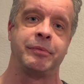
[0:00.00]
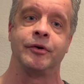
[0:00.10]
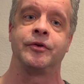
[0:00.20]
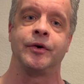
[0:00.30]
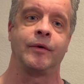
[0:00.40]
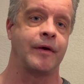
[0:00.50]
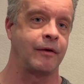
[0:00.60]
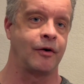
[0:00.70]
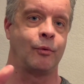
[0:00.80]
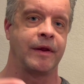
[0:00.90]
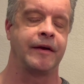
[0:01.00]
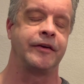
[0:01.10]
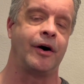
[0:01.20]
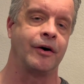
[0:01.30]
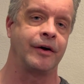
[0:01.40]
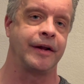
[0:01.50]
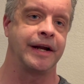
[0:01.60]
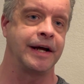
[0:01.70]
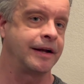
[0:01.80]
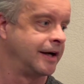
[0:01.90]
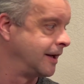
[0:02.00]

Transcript: Bluetooth, although with a dongle in it.